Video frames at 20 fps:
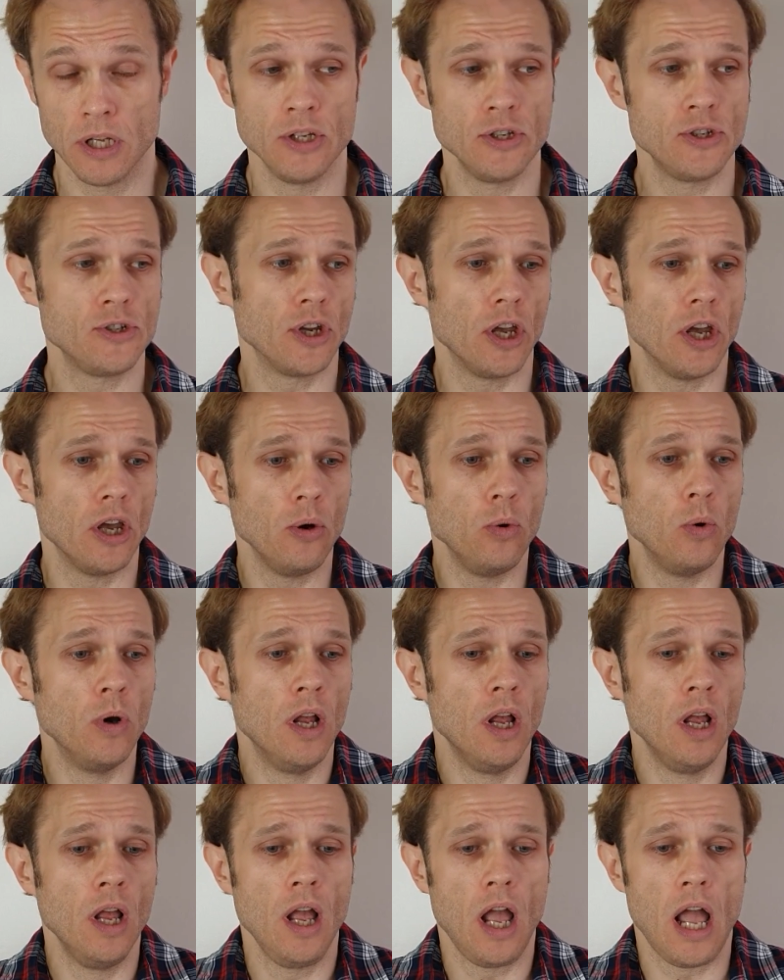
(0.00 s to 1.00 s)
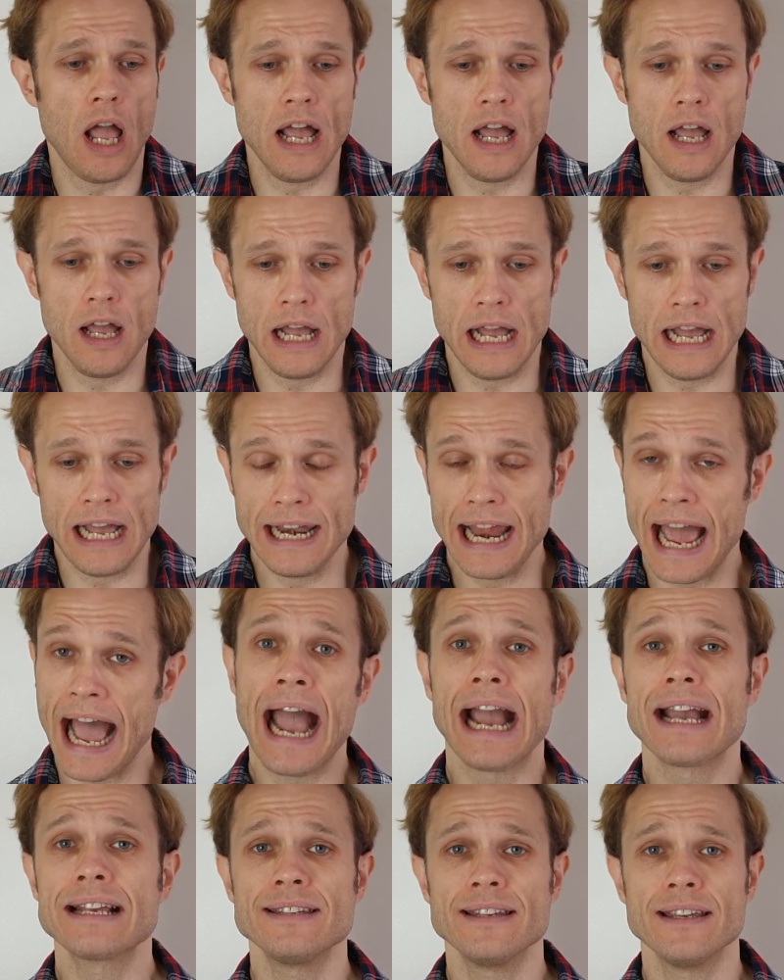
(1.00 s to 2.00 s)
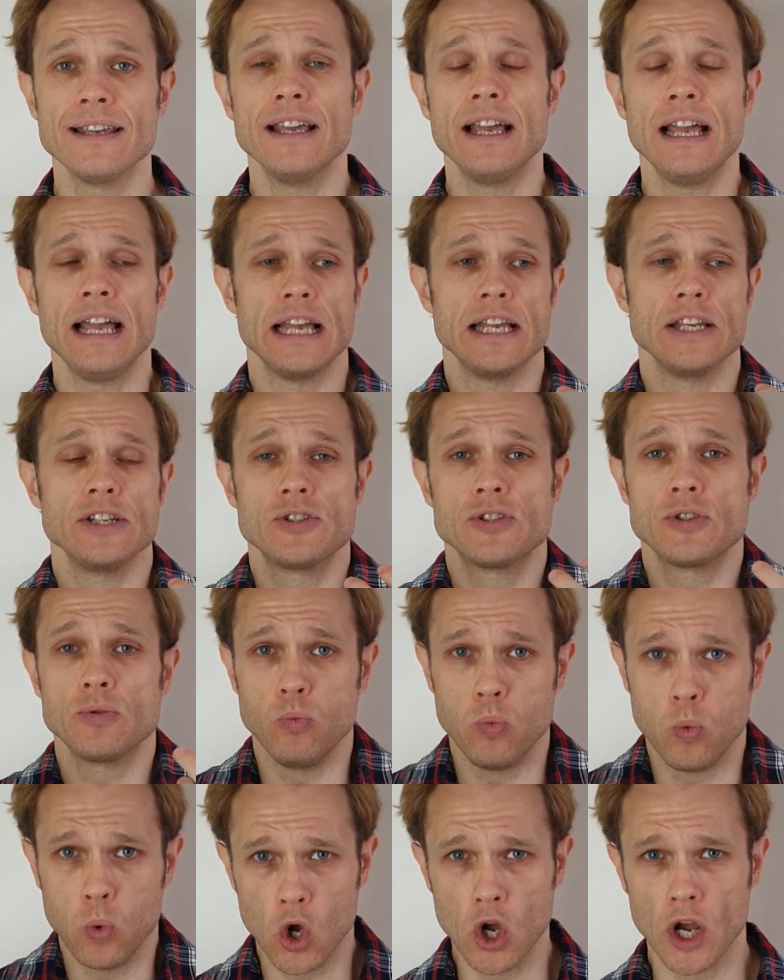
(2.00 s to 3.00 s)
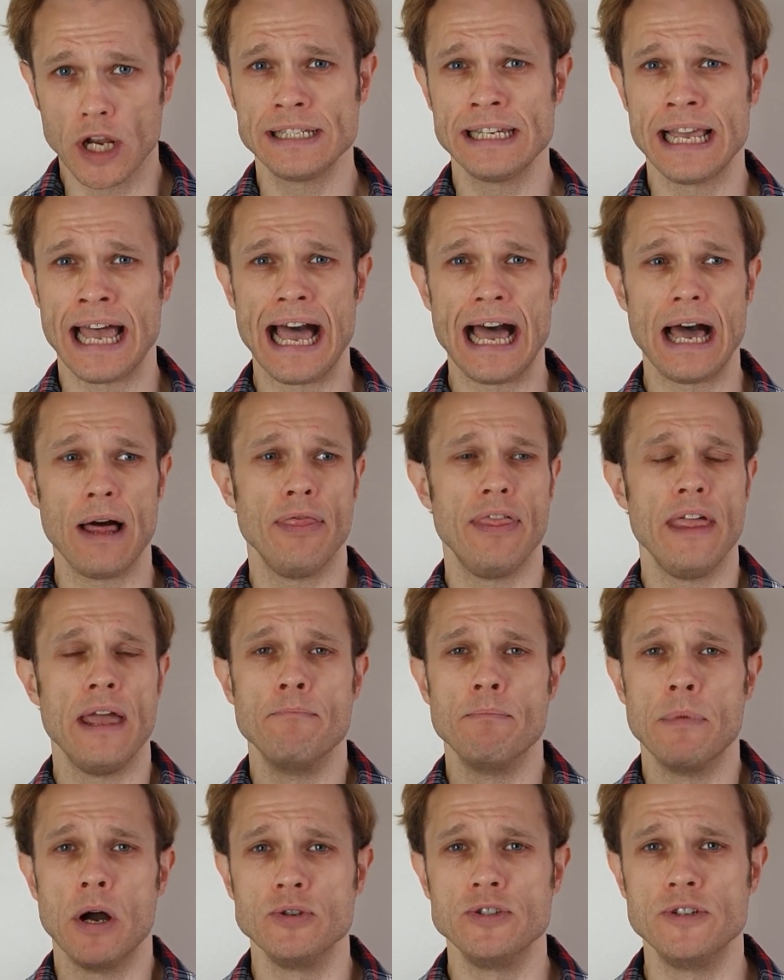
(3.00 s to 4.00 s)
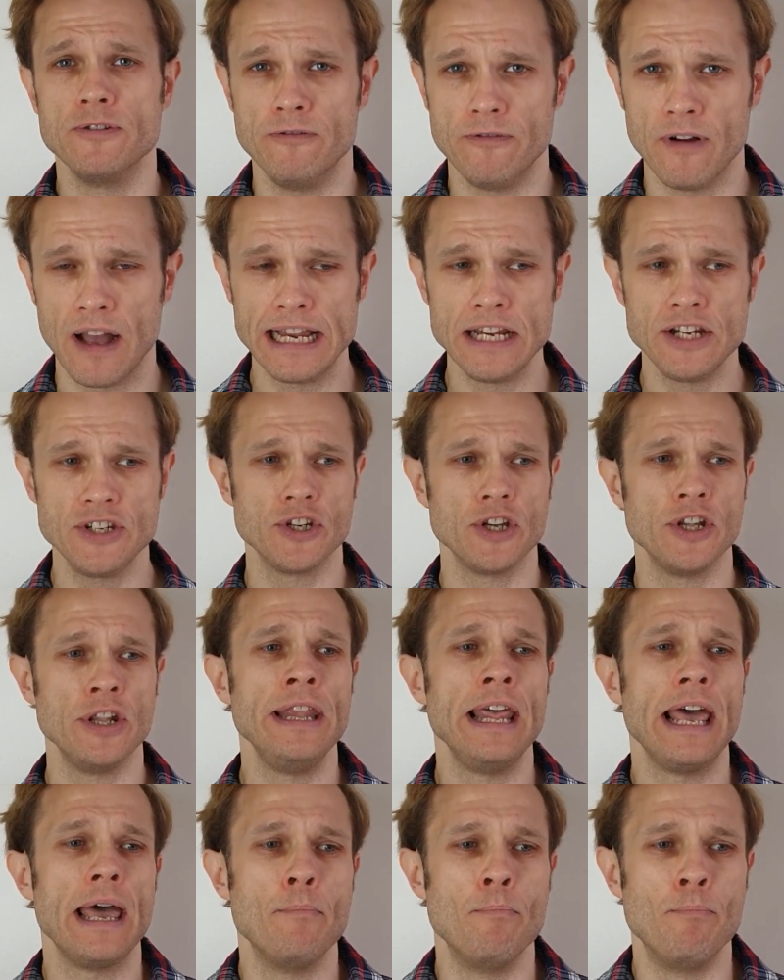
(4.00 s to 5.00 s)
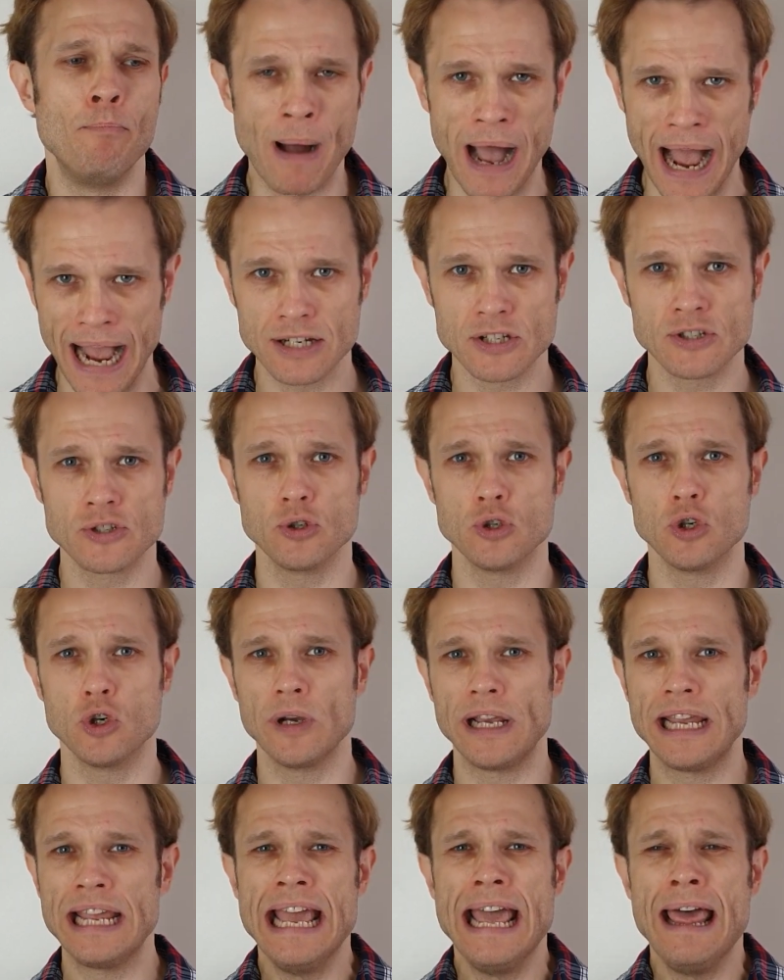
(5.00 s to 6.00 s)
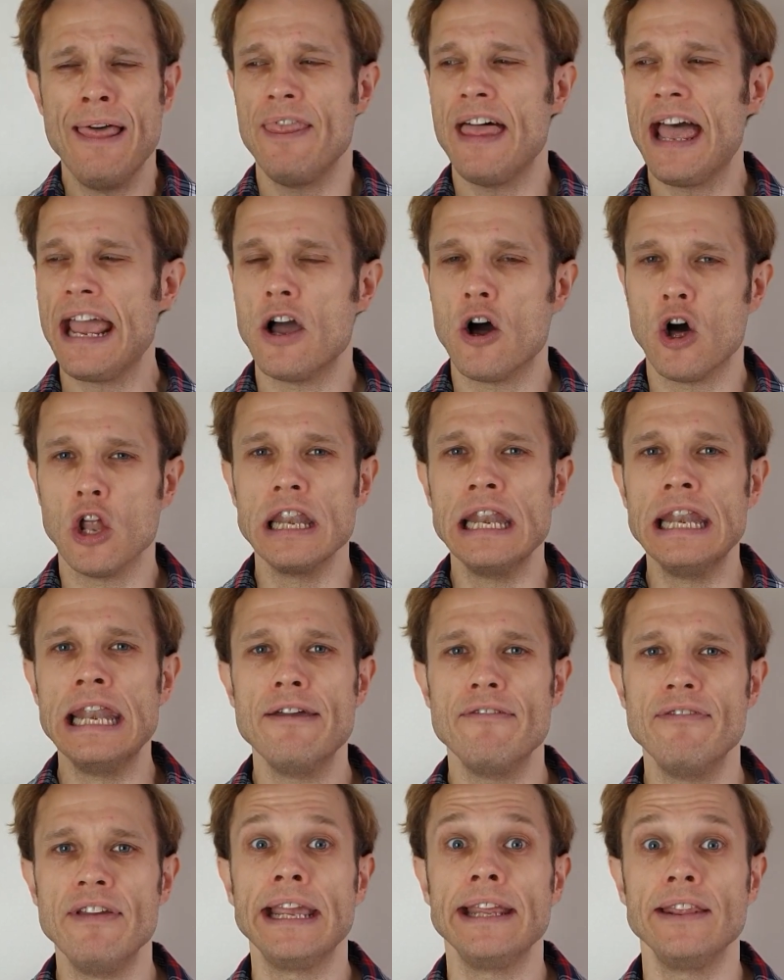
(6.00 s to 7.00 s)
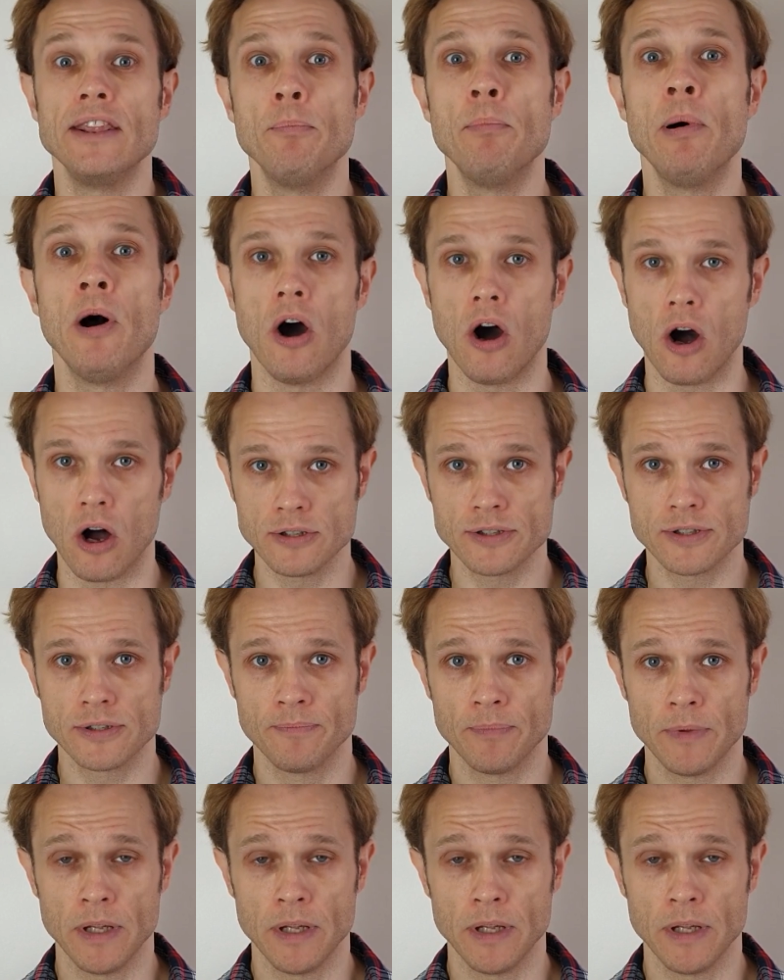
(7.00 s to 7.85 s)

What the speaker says: So an actor has worked out their motivation, their backstory. They are living the part.